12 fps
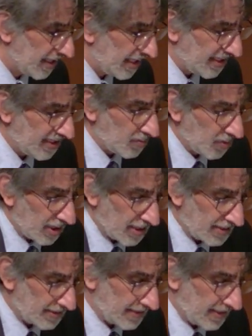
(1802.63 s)
he
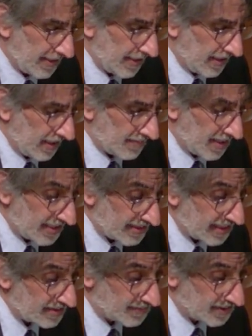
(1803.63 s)
was, um, has,
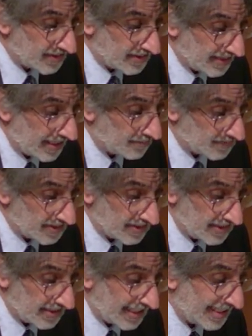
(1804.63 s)
has been, now been
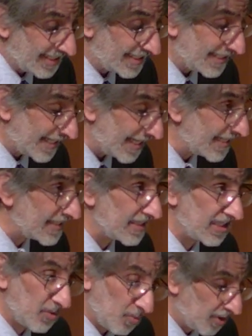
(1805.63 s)
seen, an
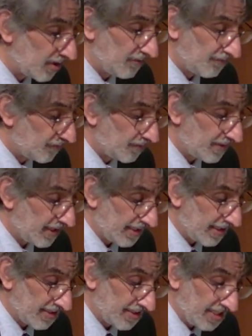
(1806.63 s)
intensely willful
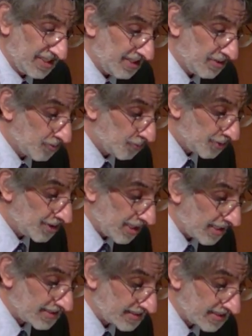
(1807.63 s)
man, and he could
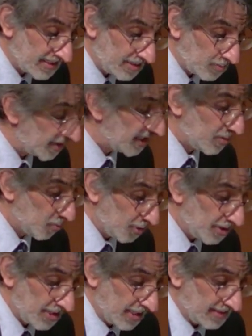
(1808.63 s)
not see what he
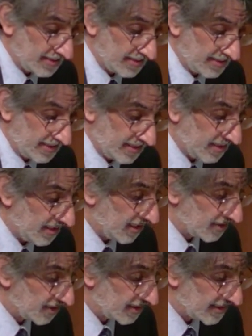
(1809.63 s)
would not see,
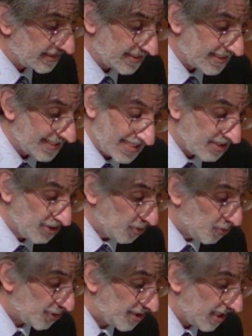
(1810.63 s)
just as in the end he
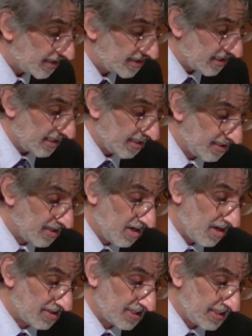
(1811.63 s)
could not die
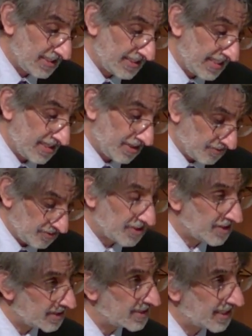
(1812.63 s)
on any day other than
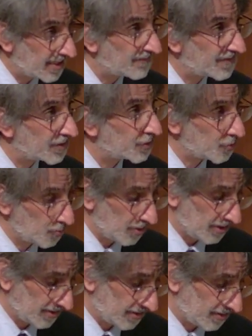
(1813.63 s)
the day of his
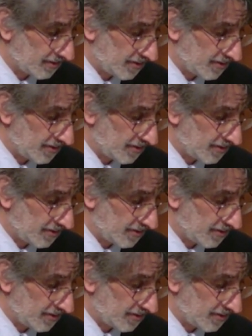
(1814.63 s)
choice.